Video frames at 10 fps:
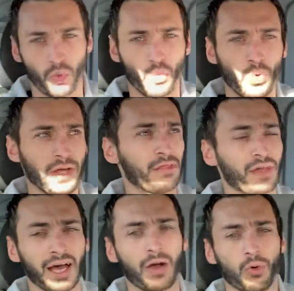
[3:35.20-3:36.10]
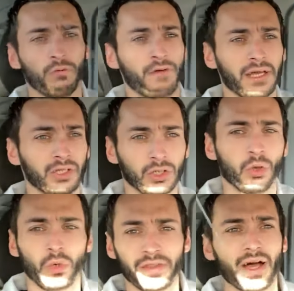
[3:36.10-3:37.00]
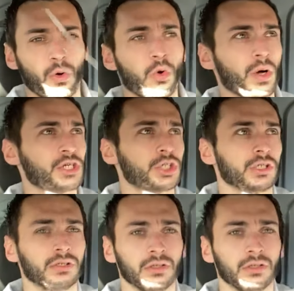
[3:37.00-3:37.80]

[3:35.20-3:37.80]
without fail, without question.